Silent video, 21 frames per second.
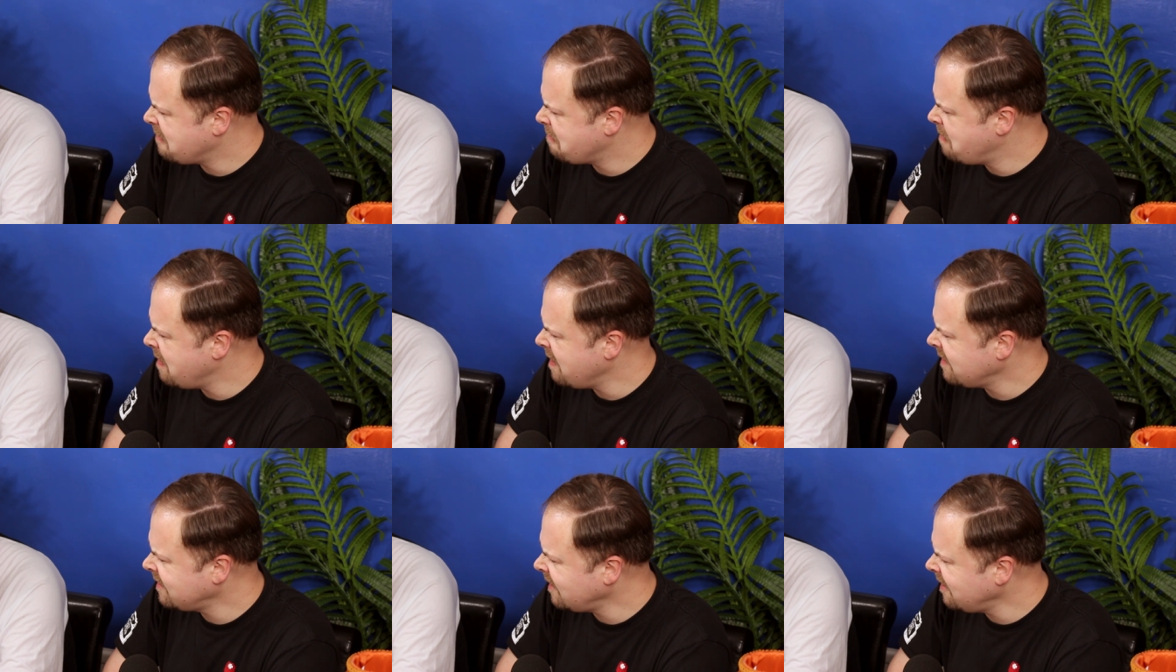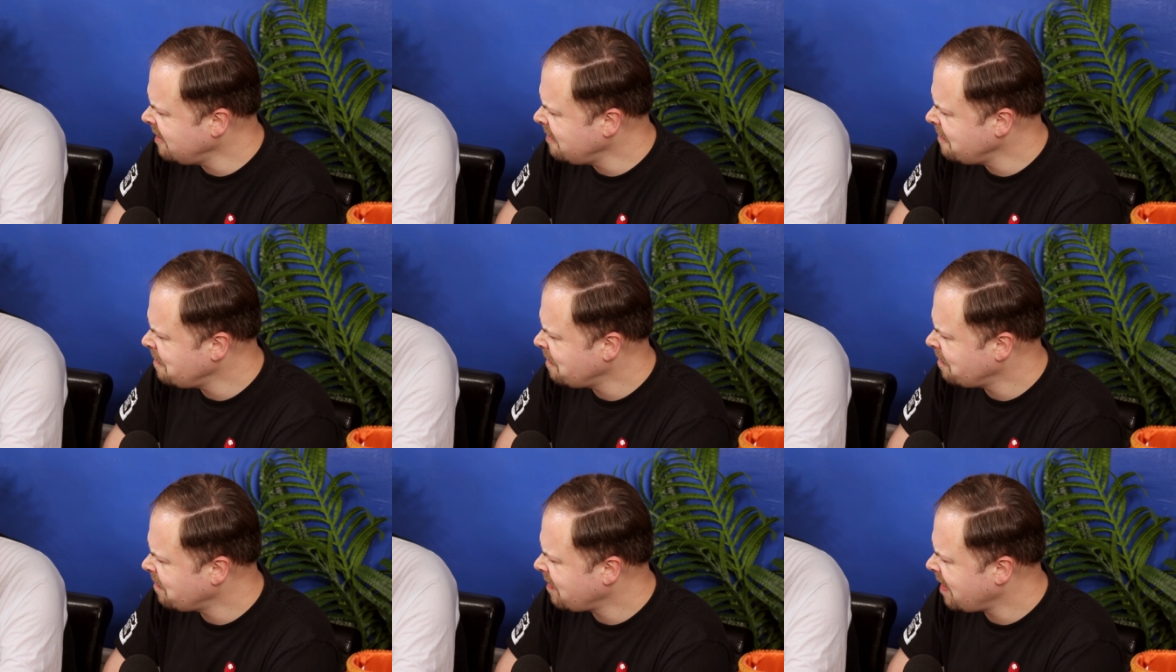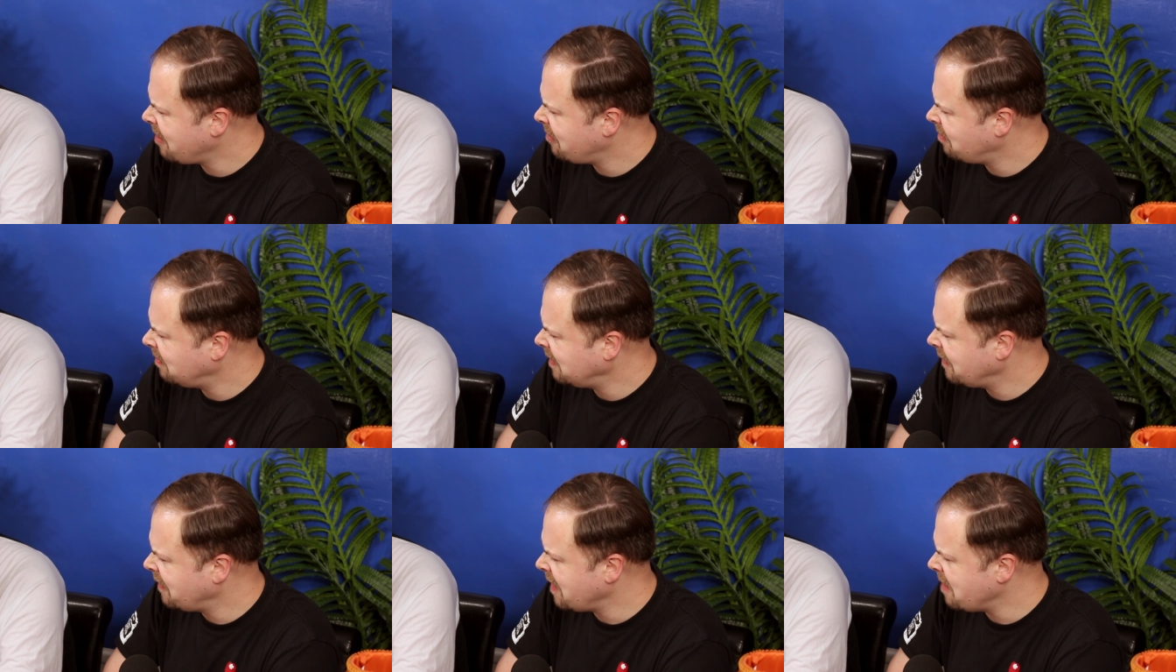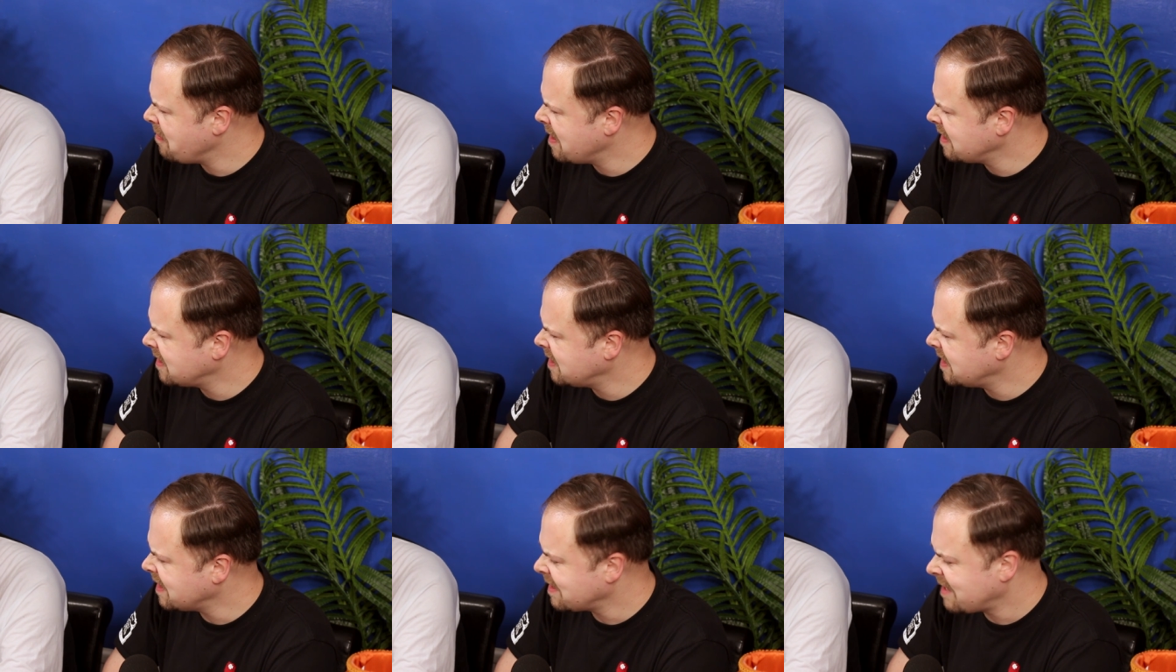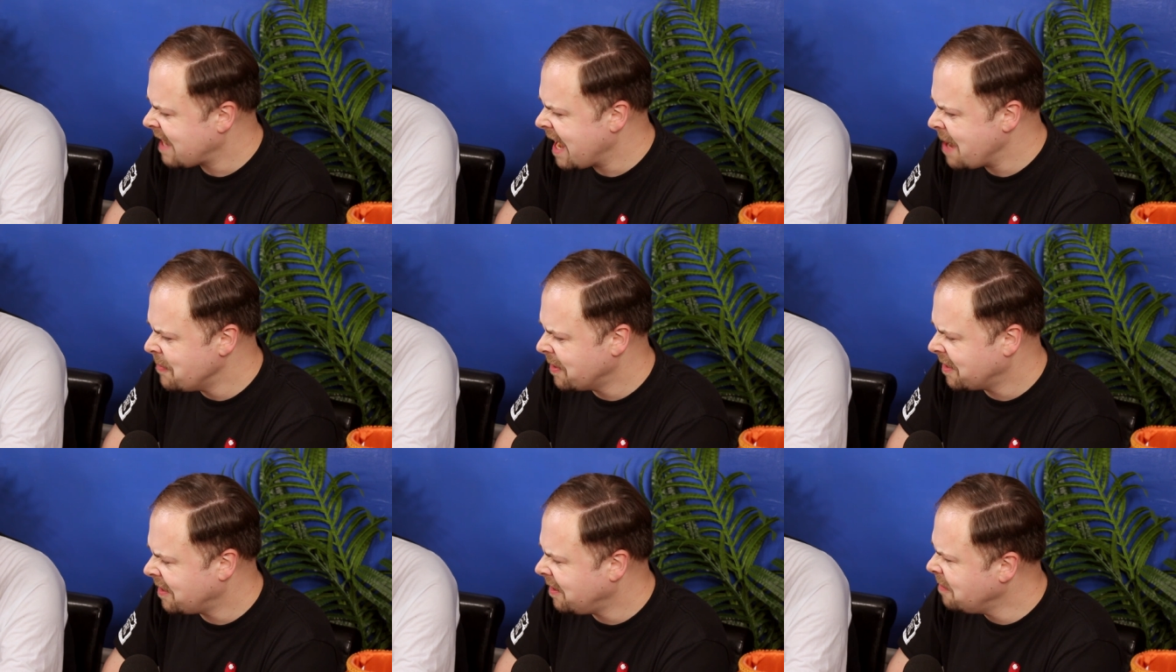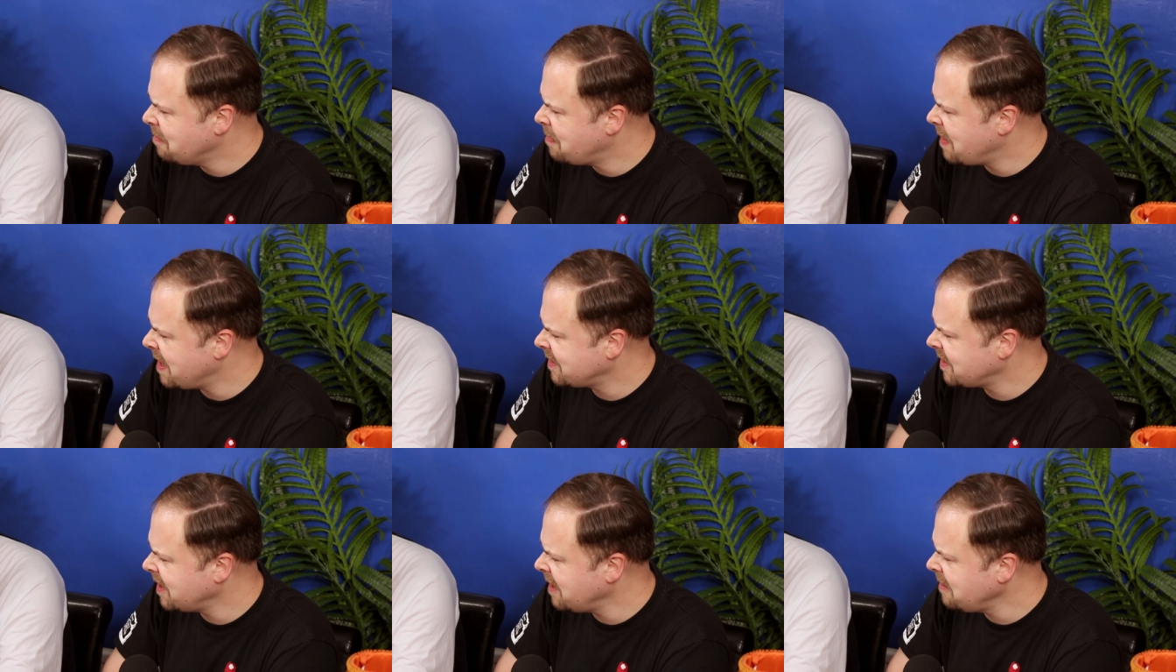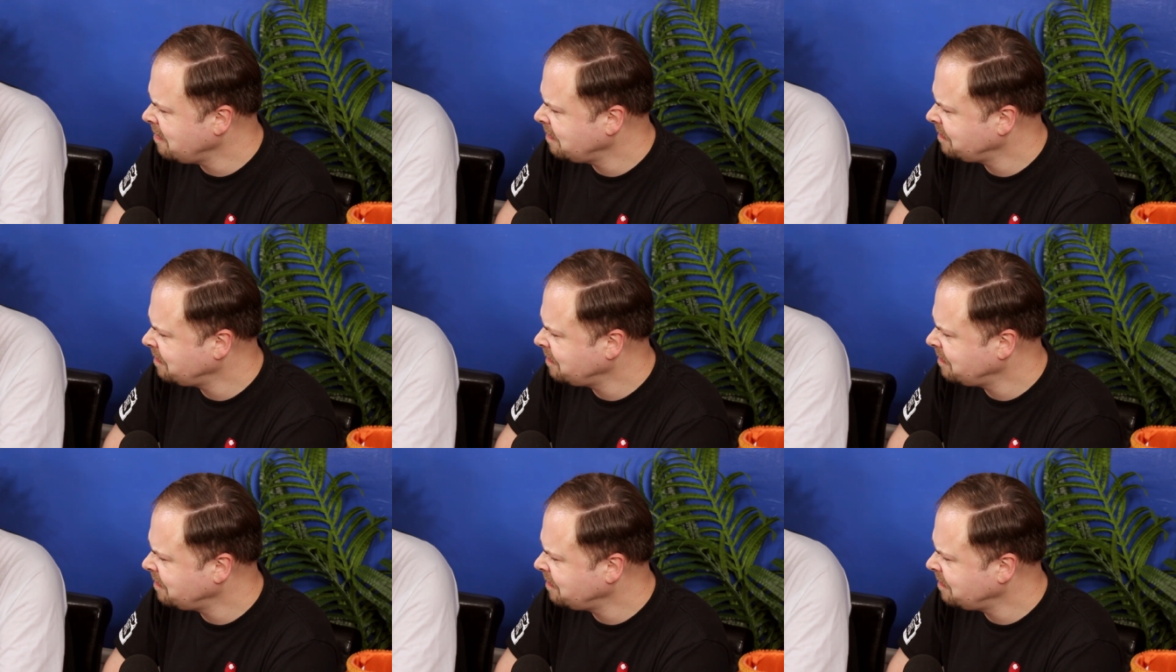butter, if that makes sense. Chemical it has, butter.